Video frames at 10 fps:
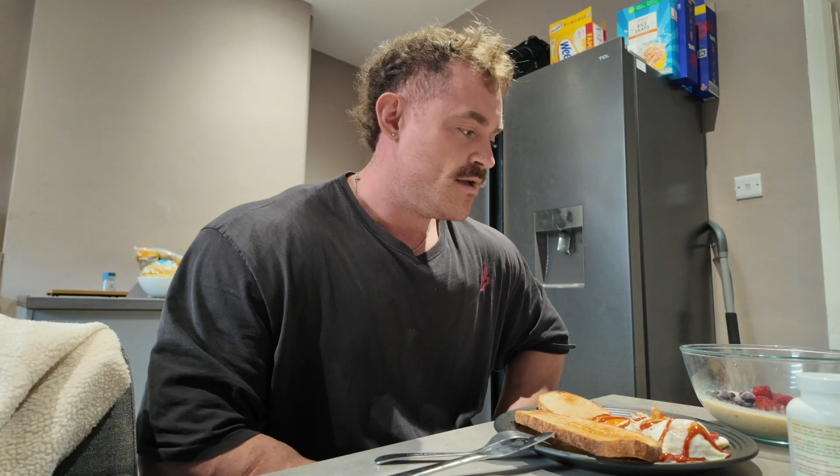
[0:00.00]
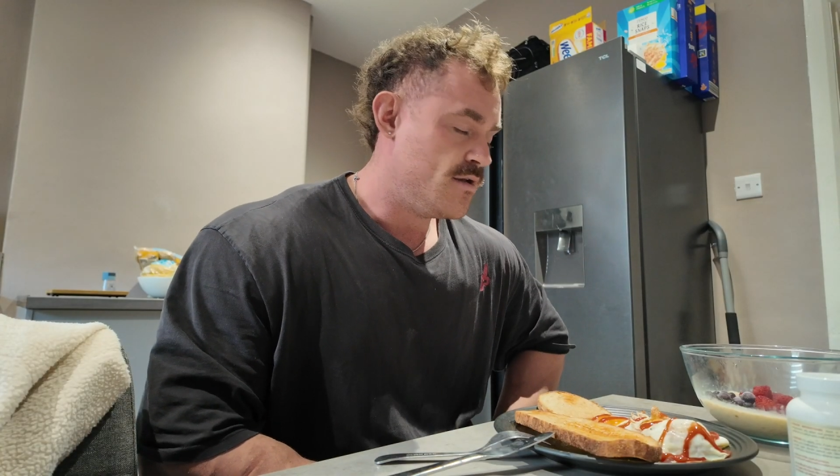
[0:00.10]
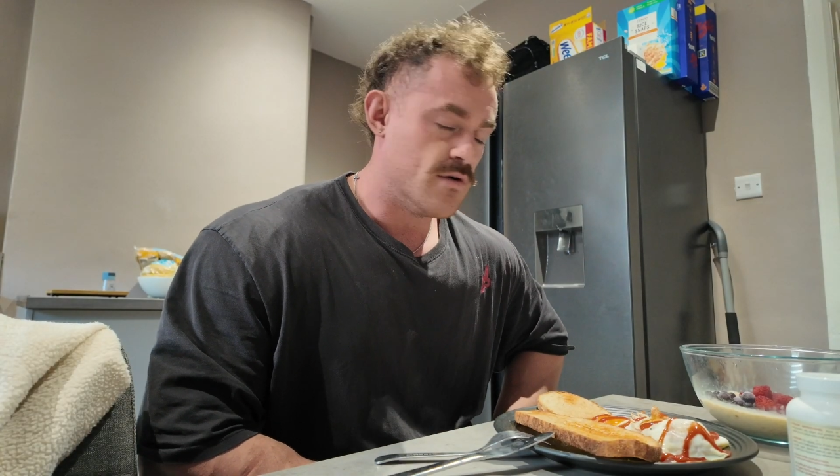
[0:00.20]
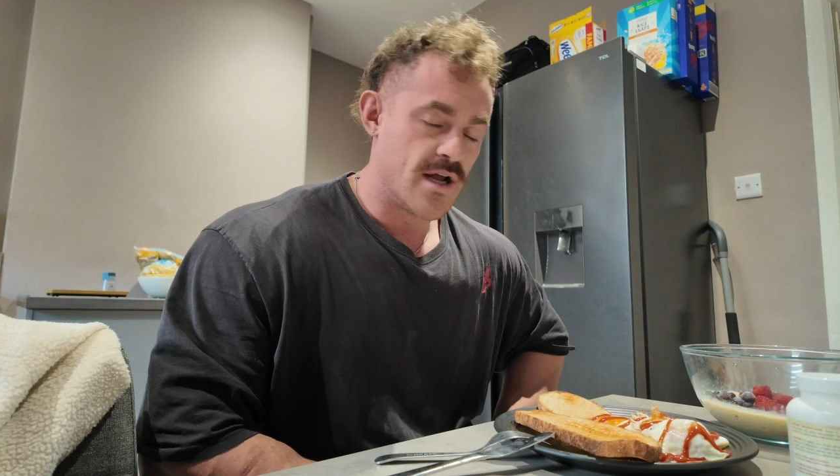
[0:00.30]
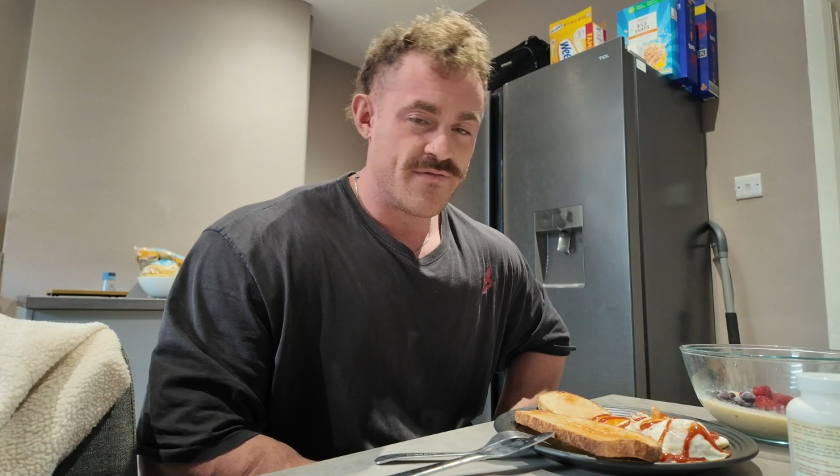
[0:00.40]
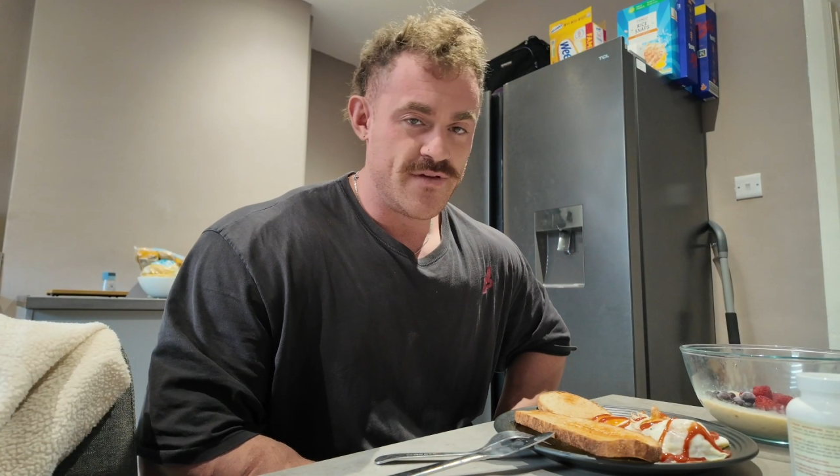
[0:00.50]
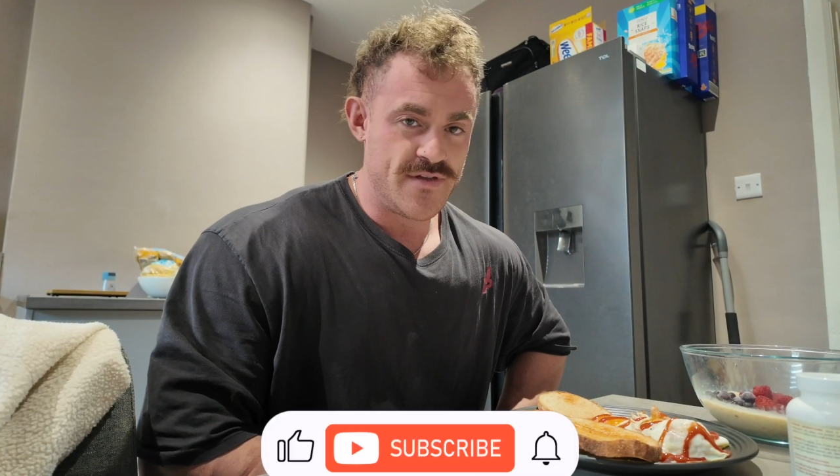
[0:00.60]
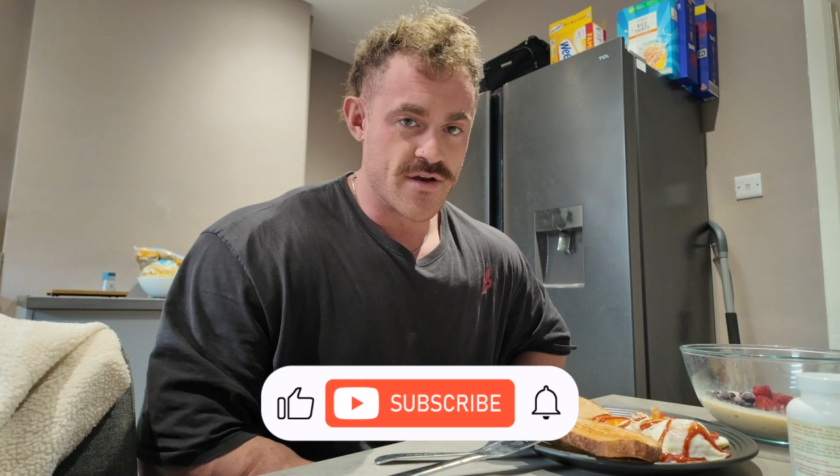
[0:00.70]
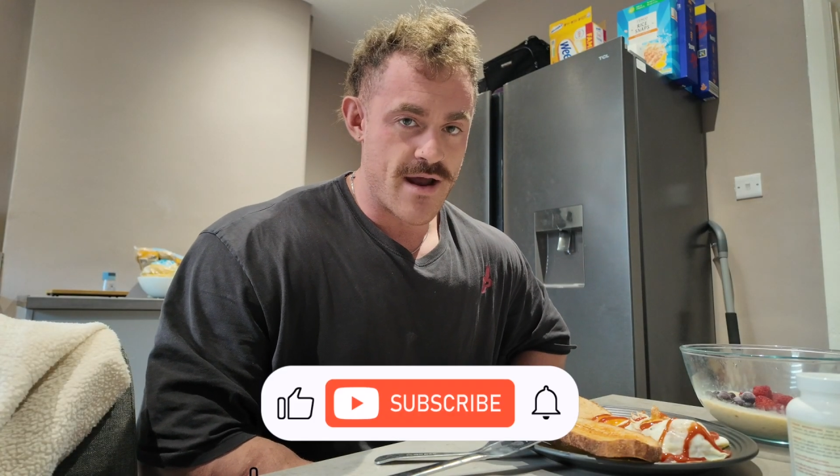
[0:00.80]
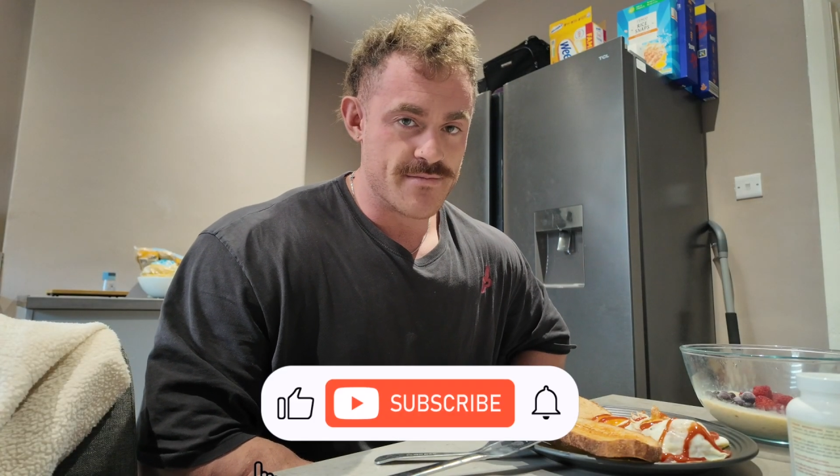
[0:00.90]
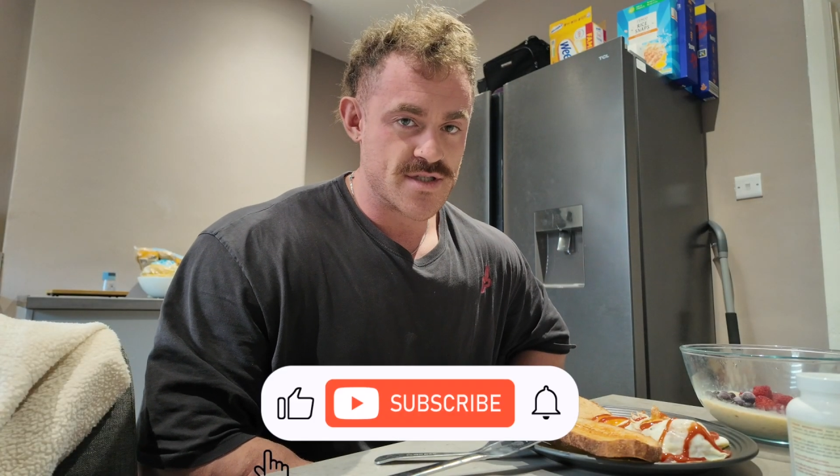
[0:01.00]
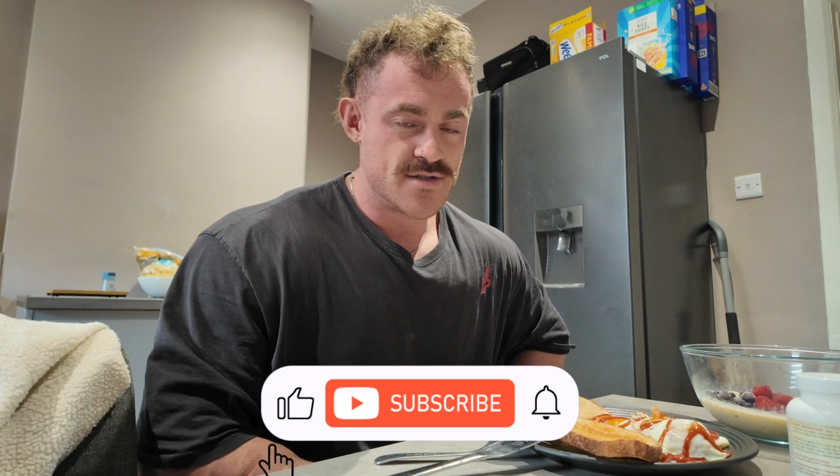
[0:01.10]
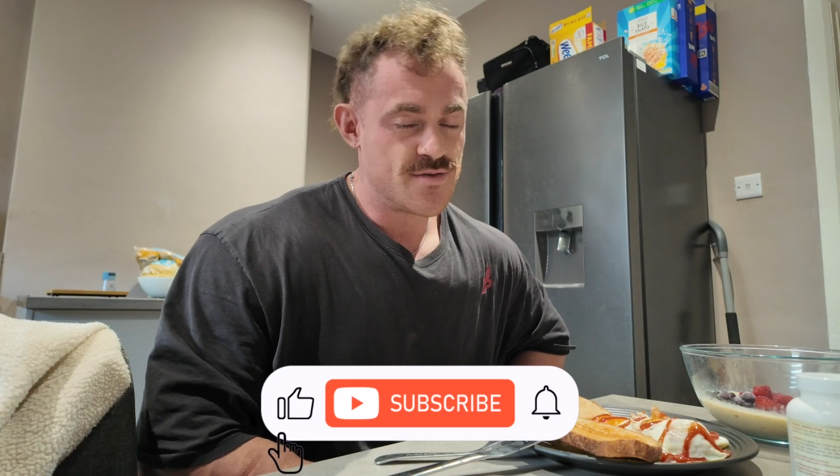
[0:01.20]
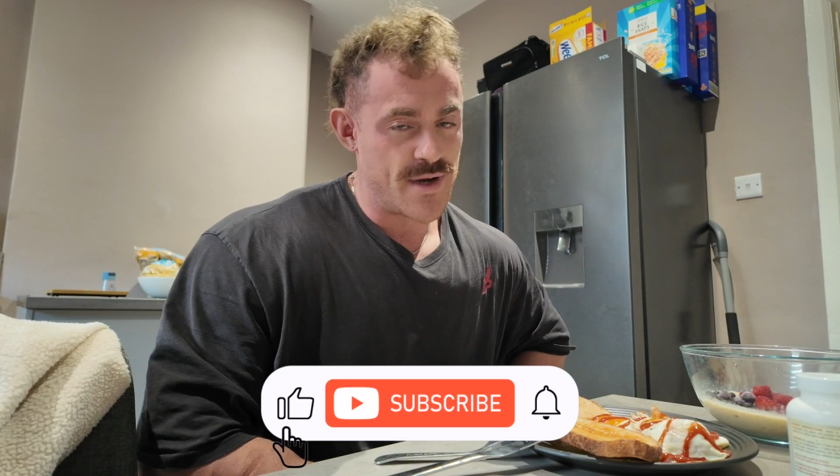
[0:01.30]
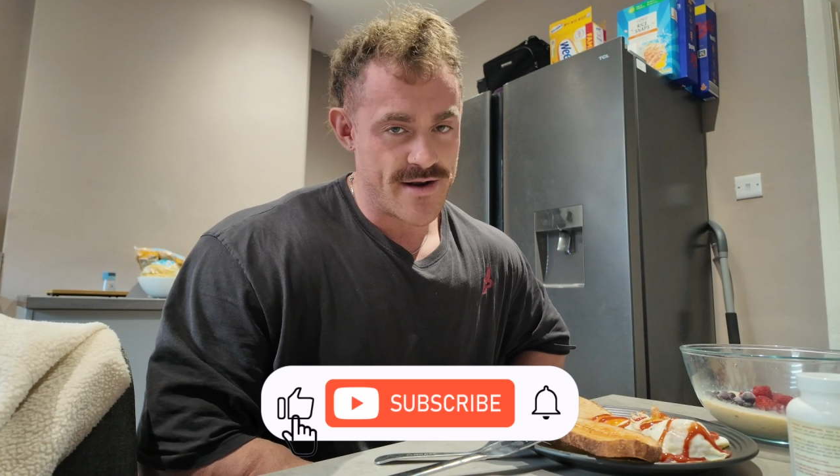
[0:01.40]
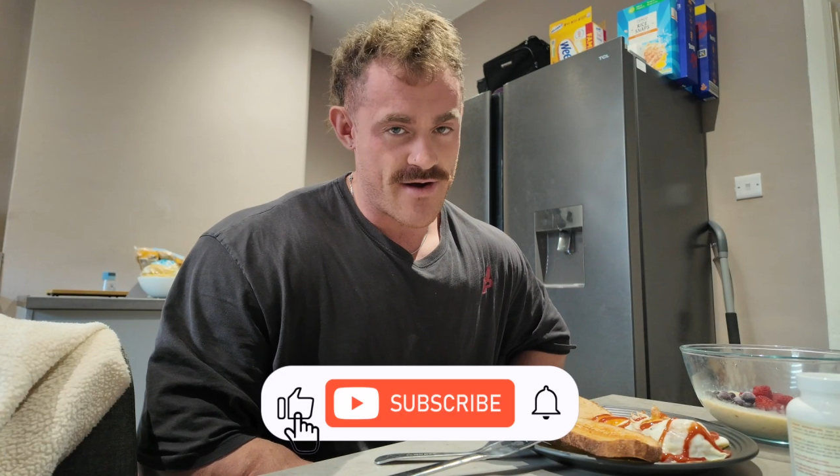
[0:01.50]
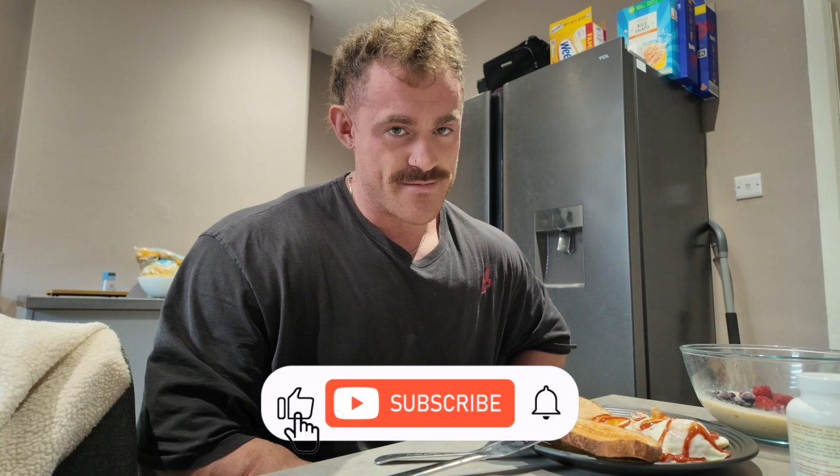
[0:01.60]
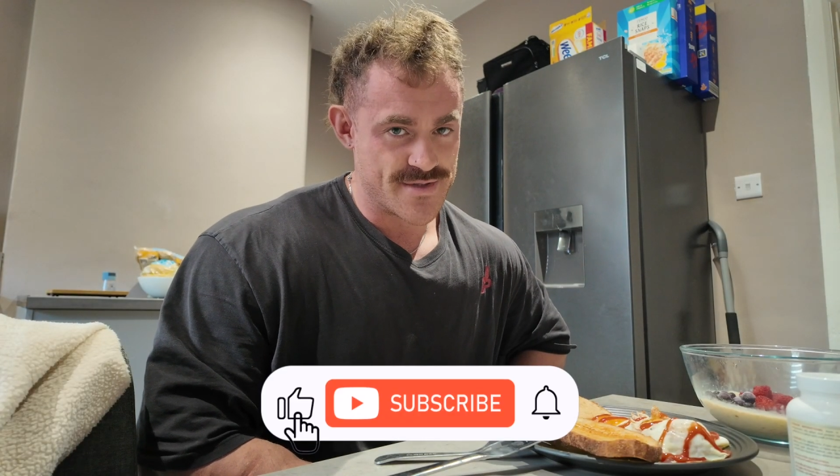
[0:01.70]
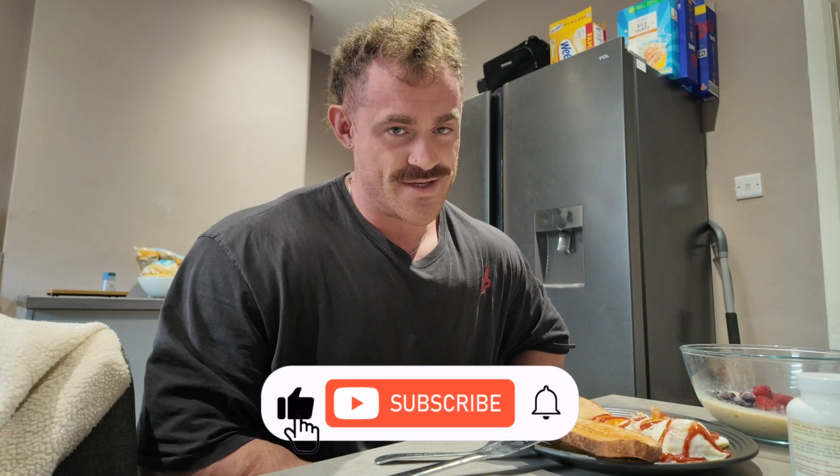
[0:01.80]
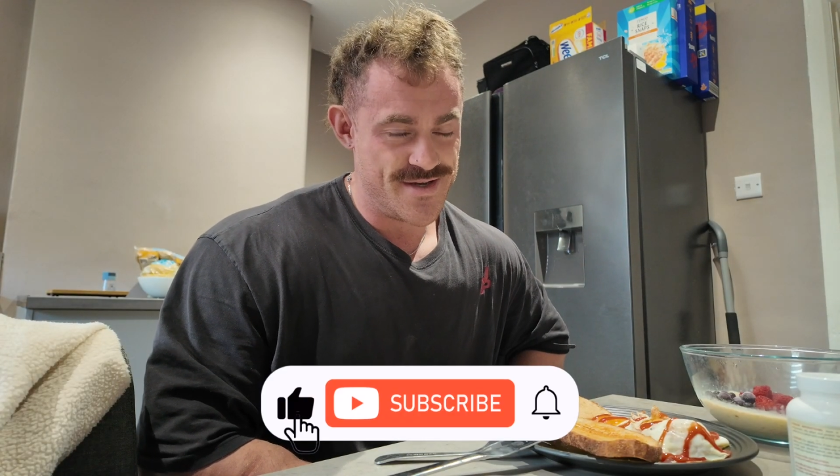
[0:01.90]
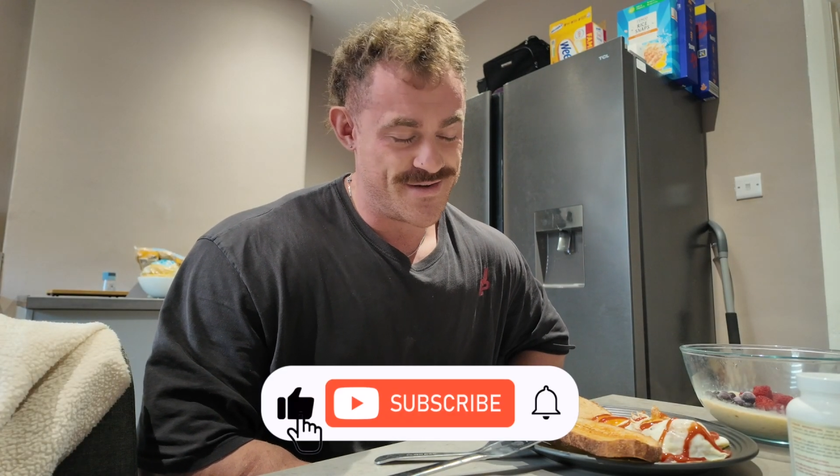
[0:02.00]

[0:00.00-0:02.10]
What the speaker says: No, not 50 grams, 20 grams